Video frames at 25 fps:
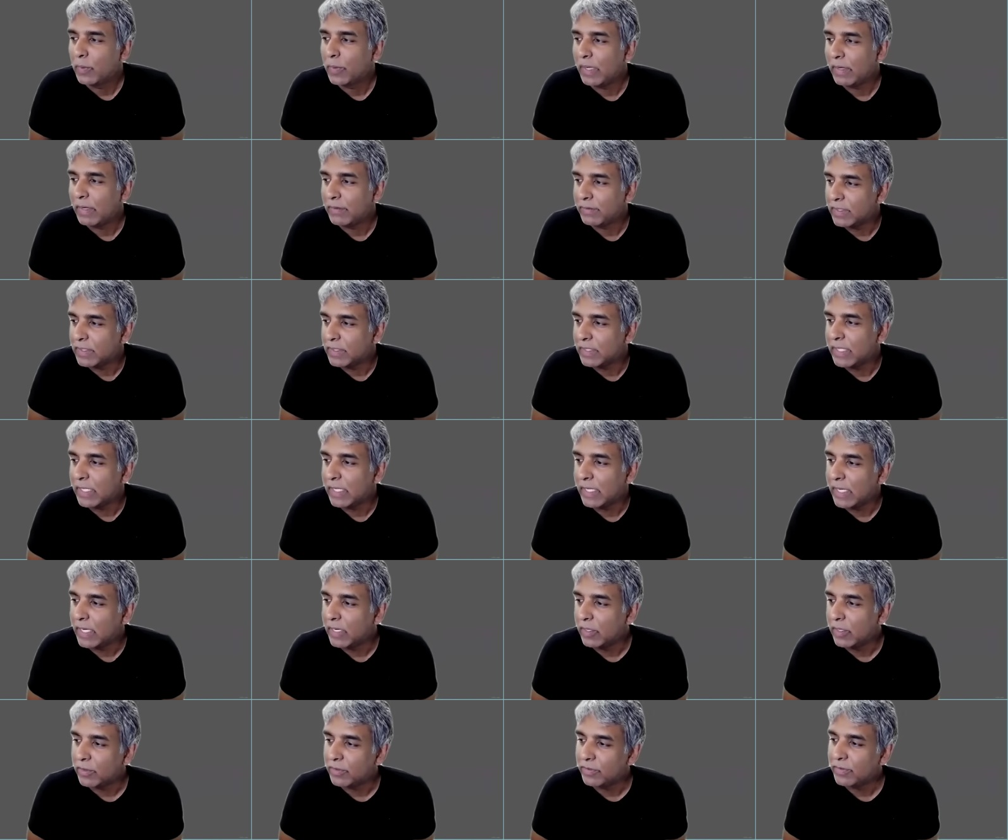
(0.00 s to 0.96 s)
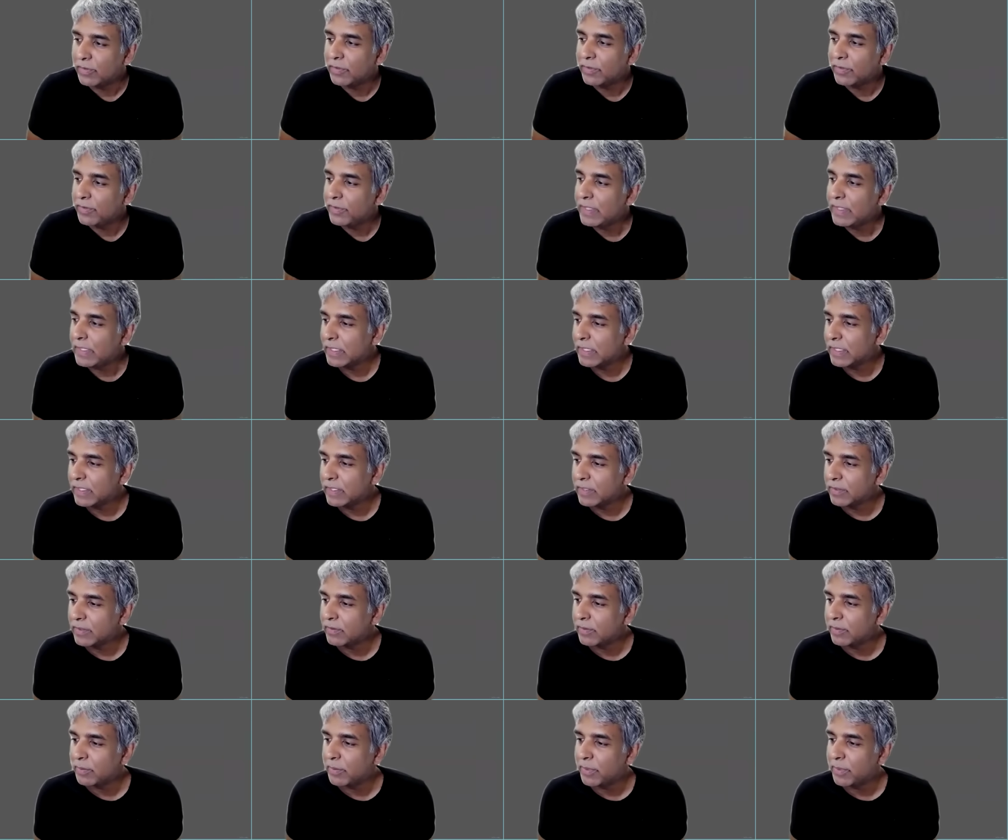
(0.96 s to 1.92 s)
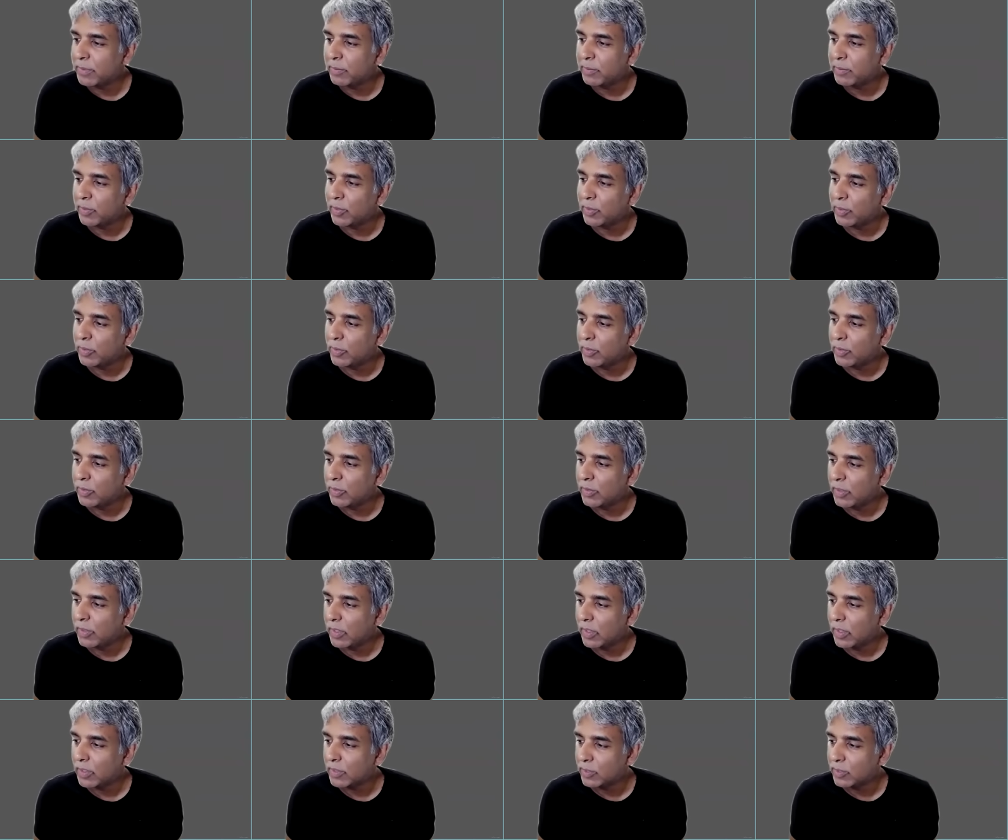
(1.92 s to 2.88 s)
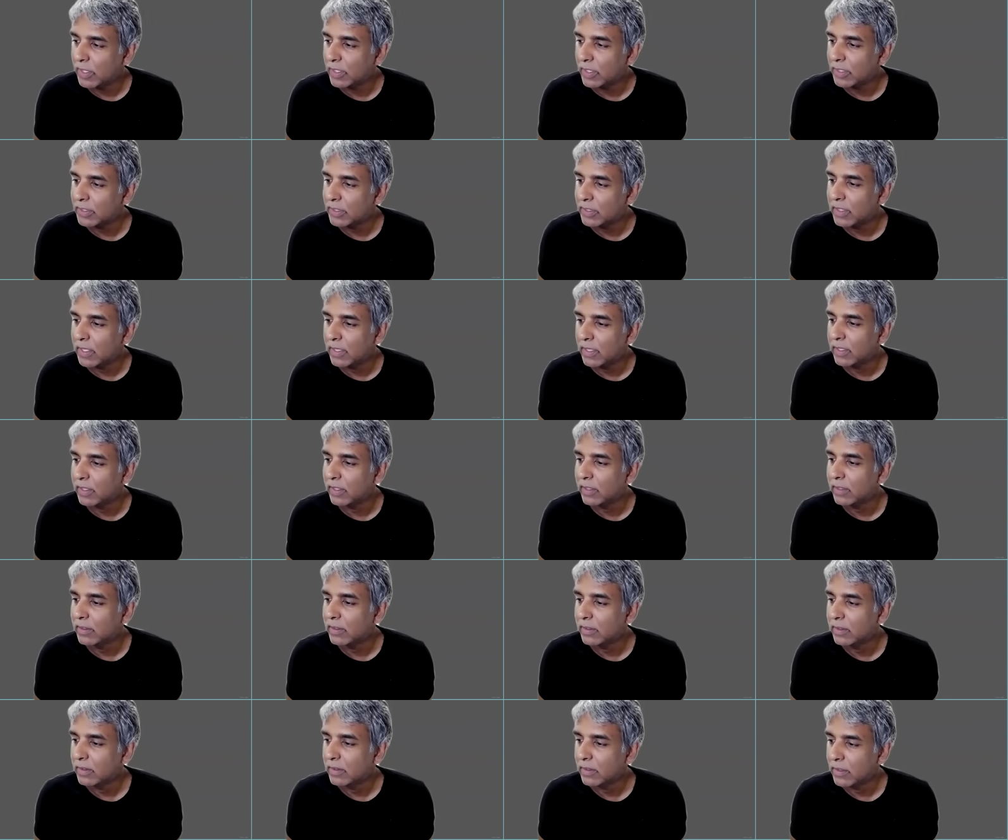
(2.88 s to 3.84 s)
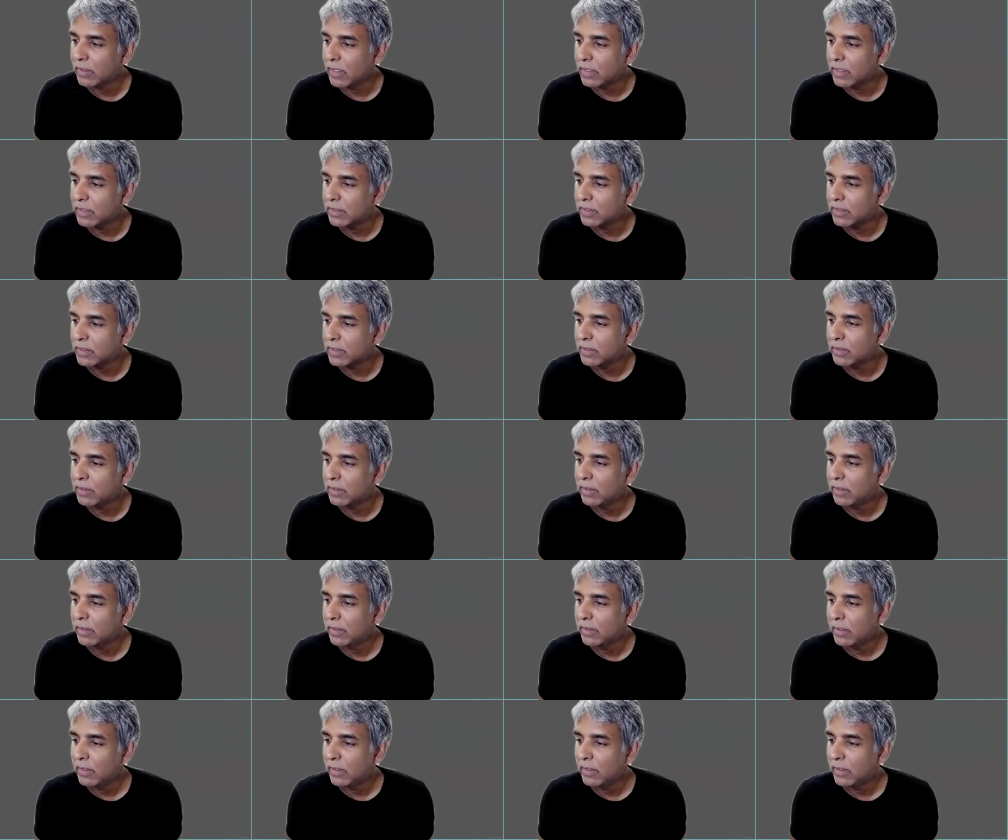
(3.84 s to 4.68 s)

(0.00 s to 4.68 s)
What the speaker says: We have to take care of the feelings of the people who are genociding Gaza,